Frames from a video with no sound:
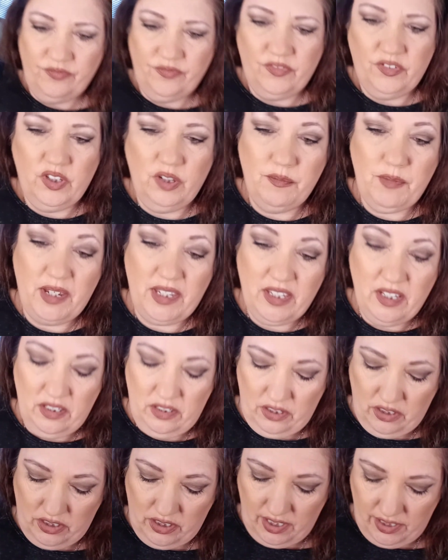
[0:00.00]
to make it
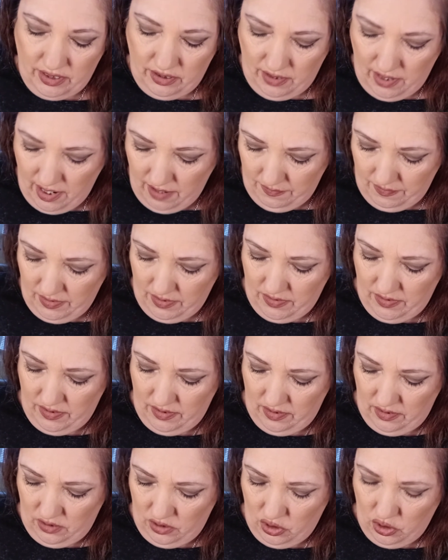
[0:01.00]
look like you have this
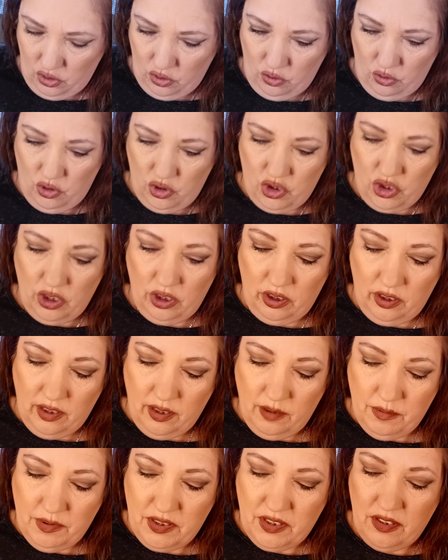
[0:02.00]
huge
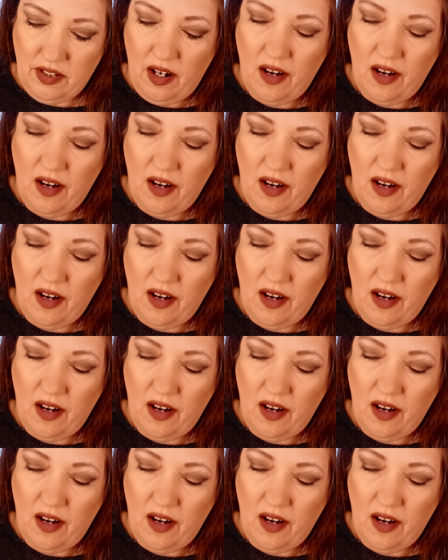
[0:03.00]
lips.